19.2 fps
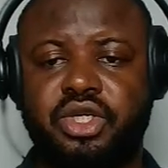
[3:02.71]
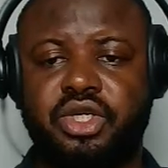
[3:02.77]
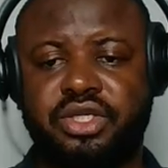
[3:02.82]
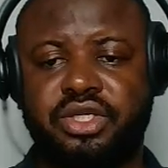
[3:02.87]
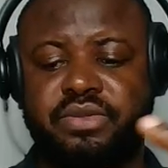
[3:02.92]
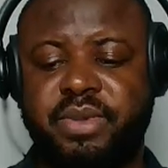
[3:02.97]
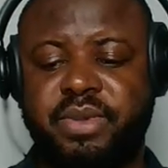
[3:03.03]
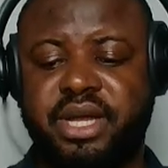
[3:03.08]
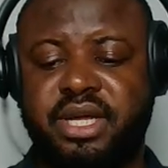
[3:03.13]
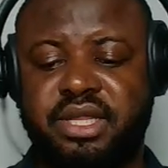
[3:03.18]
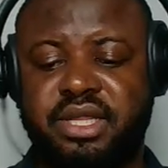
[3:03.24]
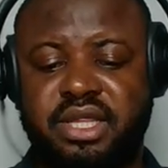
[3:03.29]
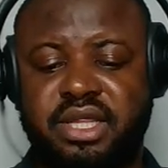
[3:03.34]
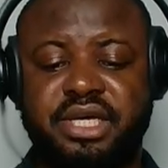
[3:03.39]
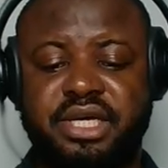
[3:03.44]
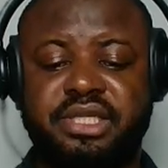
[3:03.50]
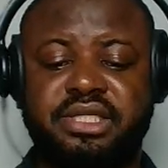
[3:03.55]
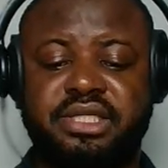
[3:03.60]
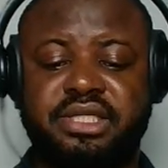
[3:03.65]
just make
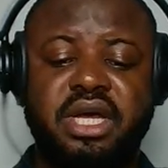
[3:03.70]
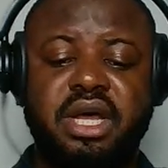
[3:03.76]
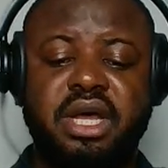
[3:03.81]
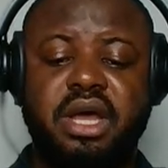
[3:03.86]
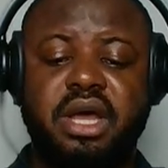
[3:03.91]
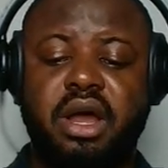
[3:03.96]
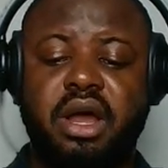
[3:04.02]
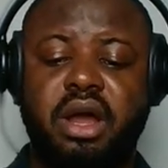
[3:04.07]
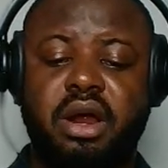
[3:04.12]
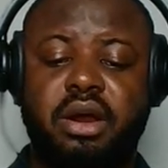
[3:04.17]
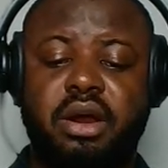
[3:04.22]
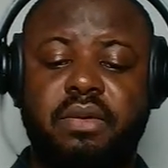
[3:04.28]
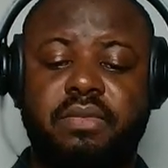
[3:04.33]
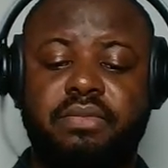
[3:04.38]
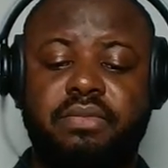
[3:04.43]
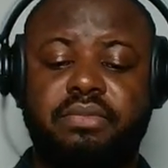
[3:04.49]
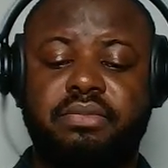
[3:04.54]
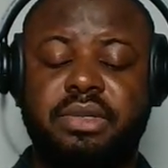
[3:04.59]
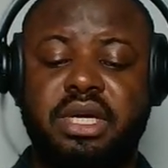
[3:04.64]
this.
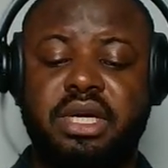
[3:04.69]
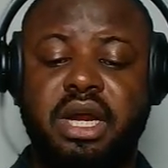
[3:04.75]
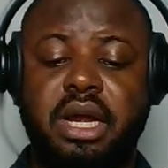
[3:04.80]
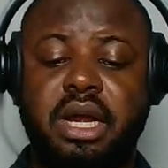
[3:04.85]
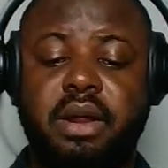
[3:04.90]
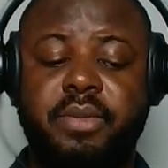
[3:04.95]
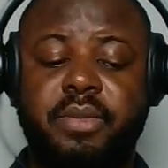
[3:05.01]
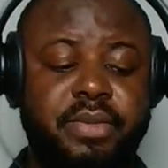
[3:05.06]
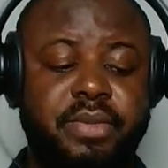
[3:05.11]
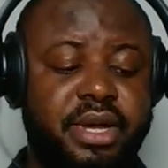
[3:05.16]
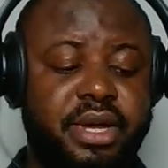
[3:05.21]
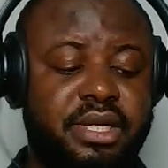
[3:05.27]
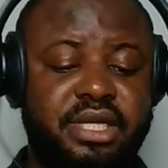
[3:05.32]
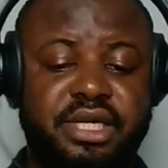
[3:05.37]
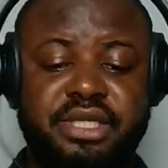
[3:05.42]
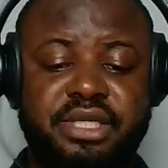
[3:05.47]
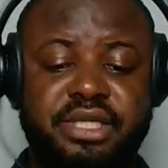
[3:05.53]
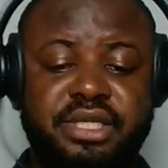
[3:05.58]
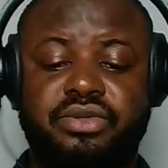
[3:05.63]
Let me make
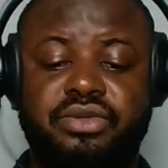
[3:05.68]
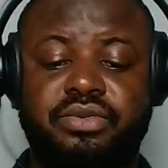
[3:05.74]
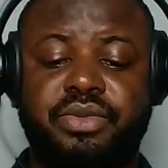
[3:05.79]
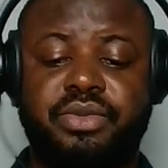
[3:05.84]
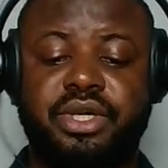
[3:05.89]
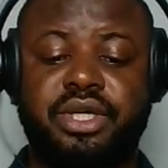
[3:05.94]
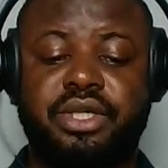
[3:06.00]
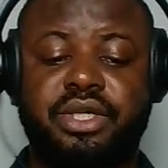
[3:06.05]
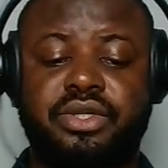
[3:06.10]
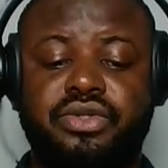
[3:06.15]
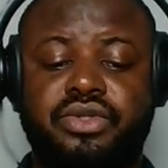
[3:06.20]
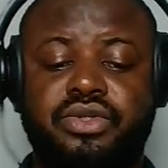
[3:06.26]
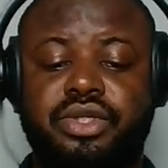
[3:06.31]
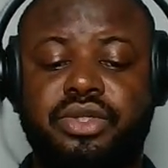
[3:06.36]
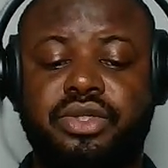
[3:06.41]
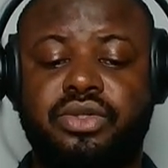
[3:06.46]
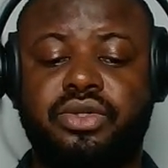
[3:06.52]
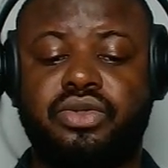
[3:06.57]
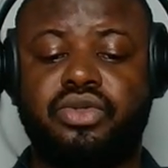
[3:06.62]
this to be
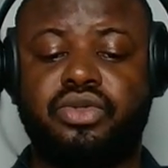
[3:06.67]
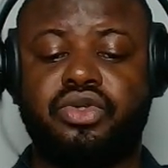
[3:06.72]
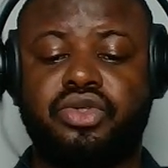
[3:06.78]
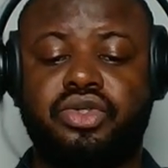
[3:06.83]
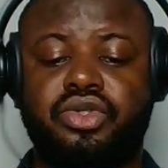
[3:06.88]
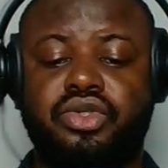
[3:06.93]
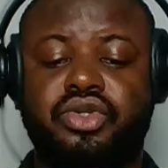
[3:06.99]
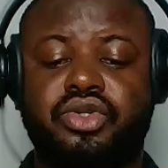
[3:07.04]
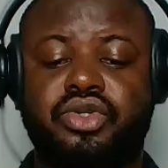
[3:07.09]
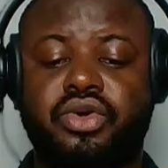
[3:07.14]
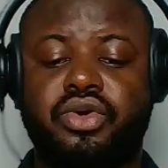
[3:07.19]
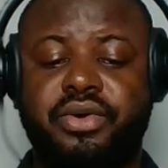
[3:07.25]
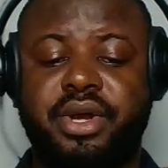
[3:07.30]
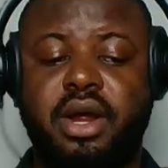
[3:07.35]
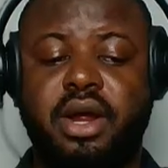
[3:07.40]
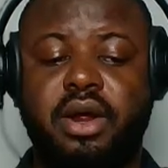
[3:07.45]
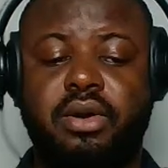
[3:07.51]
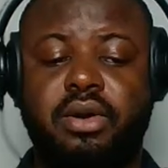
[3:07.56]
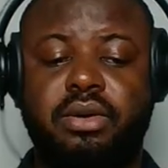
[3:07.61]

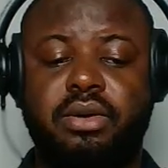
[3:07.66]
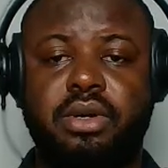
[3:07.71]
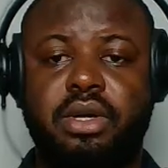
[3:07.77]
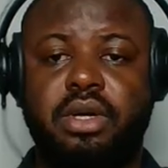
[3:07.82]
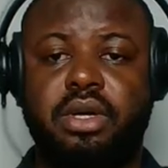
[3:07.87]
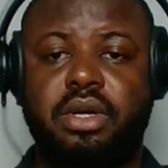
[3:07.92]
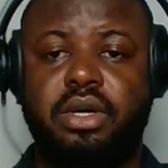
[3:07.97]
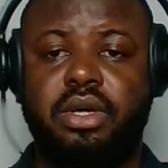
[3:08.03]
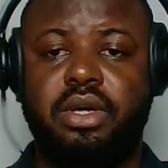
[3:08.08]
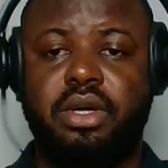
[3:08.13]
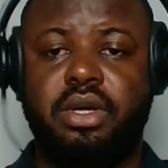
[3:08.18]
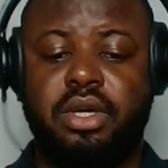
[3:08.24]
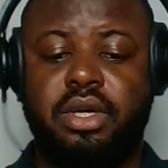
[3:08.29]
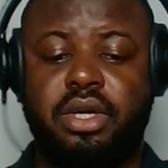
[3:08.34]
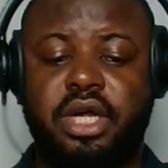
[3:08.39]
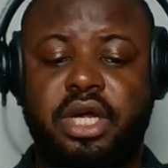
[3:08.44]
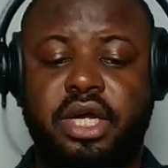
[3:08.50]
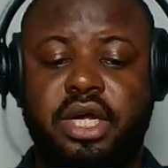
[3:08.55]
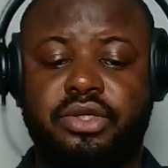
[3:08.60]
tutorial.
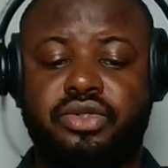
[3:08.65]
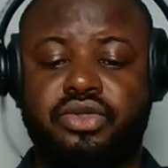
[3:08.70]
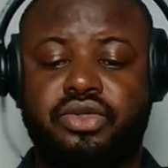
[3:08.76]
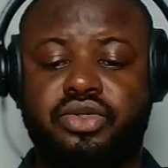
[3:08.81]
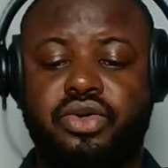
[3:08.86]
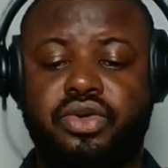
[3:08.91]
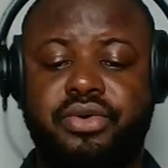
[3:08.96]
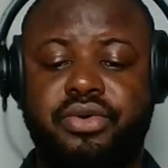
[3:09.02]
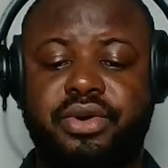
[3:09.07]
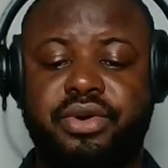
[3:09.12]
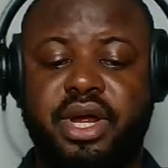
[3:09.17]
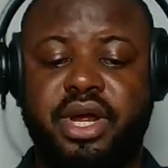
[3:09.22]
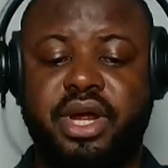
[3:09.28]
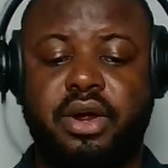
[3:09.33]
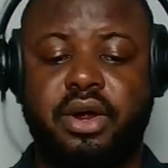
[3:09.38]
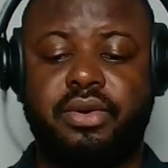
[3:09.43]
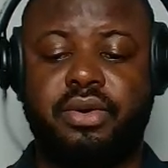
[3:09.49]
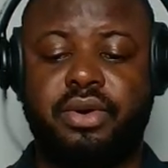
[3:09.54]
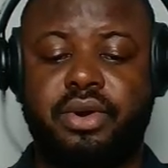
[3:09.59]

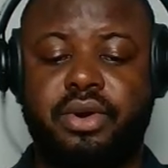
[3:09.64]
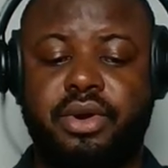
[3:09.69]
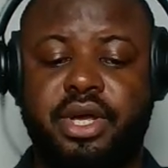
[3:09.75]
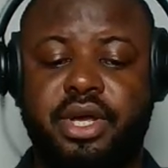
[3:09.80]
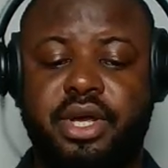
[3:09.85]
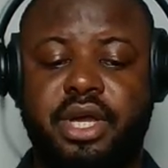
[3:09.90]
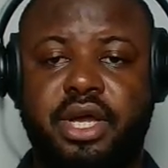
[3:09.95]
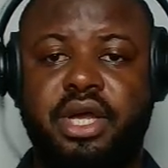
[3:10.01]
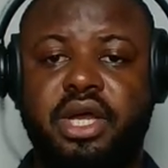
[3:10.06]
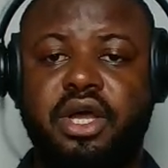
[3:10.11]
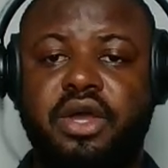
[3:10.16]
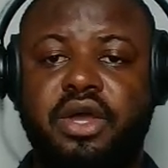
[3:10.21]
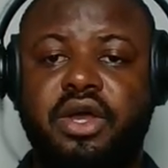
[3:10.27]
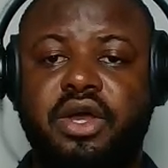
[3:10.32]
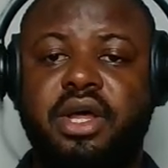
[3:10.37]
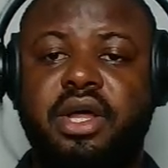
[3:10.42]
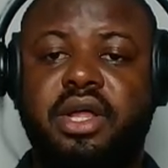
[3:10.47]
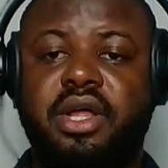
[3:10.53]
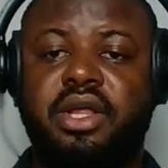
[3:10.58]
Tutorial. Okay.
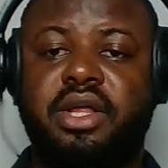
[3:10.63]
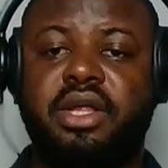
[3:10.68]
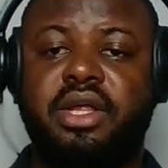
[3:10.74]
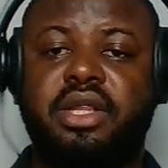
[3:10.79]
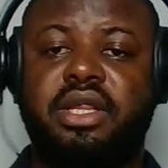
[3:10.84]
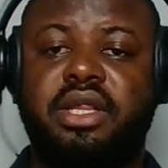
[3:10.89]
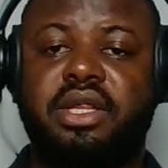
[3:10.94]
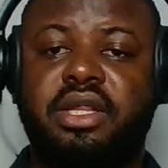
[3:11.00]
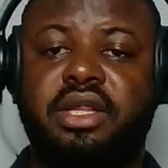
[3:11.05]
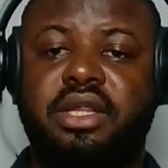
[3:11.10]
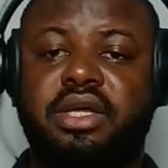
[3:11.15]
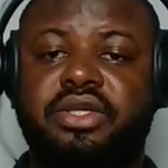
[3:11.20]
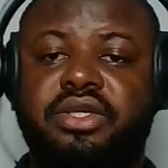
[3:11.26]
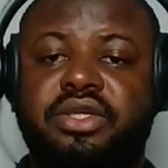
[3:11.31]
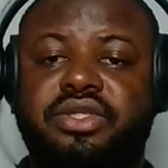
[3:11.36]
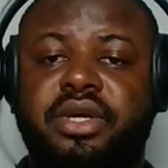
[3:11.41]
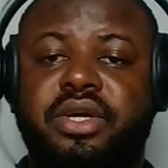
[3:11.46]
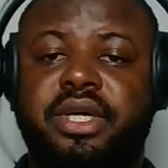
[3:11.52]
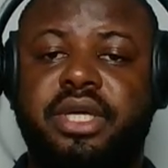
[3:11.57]

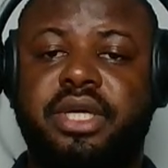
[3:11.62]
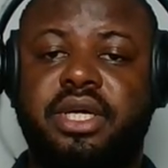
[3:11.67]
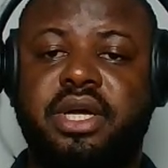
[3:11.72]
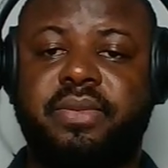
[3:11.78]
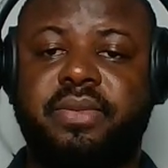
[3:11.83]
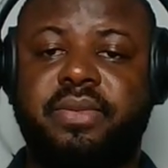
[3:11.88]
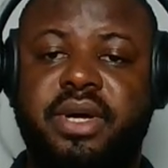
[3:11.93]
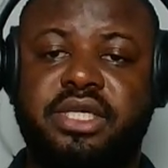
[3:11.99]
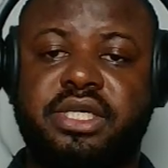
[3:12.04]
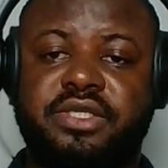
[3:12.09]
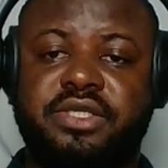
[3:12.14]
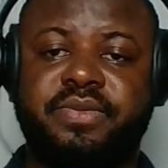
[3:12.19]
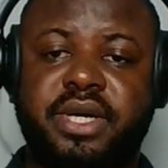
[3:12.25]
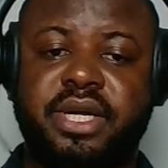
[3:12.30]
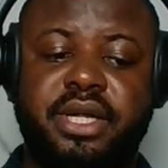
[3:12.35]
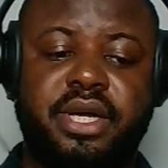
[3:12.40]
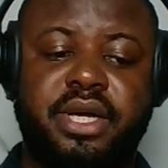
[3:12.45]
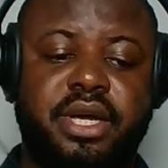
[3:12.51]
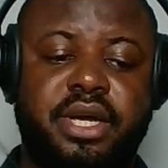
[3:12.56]
Sorry about the
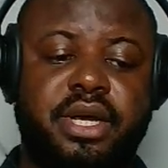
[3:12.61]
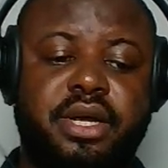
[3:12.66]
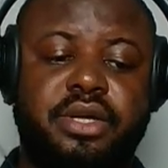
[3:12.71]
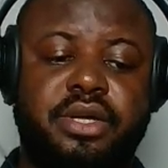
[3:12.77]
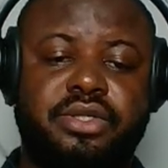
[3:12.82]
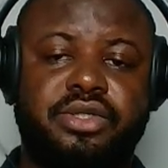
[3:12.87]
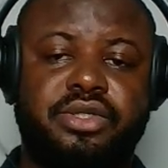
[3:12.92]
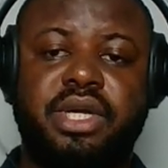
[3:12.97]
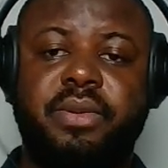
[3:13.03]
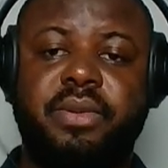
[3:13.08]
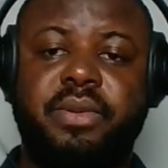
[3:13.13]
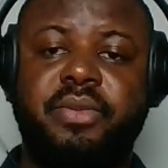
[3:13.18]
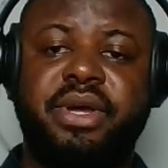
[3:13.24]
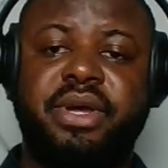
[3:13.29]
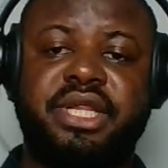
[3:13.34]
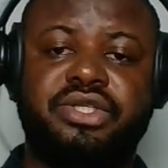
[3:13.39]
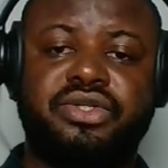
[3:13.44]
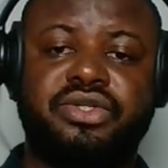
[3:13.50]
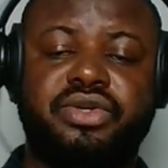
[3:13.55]
spelling here. So let me make
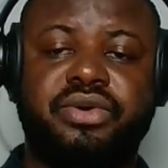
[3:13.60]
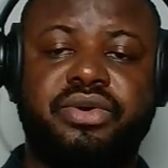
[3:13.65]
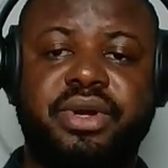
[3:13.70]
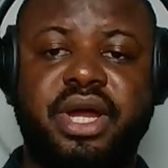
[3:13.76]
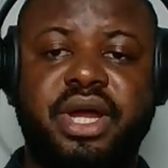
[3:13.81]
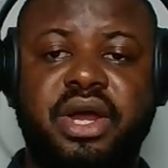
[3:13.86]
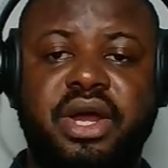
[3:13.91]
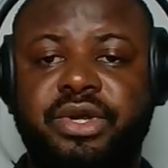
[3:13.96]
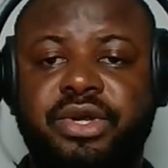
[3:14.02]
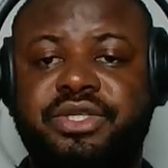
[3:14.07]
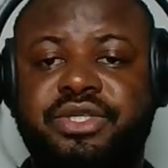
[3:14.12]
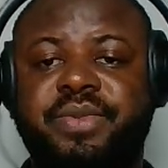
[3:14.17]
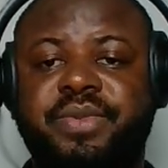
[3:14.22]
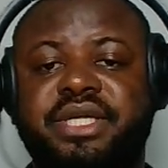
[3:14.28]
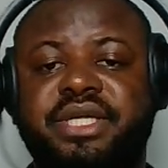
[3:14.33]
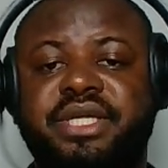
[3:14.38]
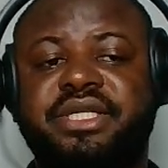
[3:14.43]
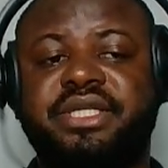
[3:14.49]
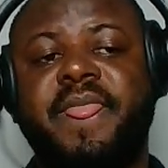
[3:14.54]
this tutorial, which
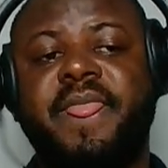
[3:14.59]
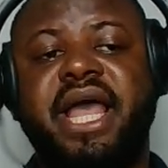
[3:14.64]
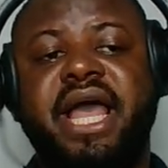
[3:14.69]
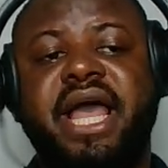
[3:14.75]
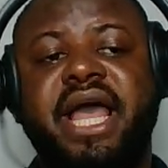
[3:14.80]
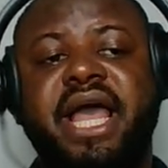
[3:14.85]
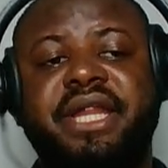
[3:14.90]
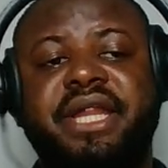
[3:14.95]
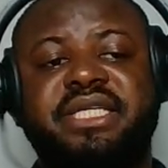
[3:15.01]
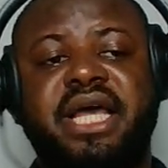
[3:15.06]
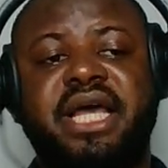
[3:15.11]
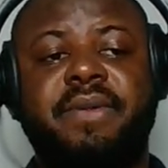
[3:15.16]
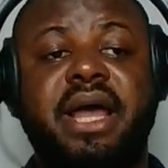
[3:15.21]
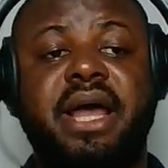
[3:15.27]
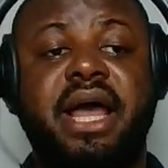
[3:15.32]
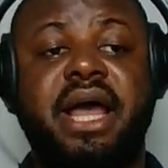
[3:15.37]
means anytime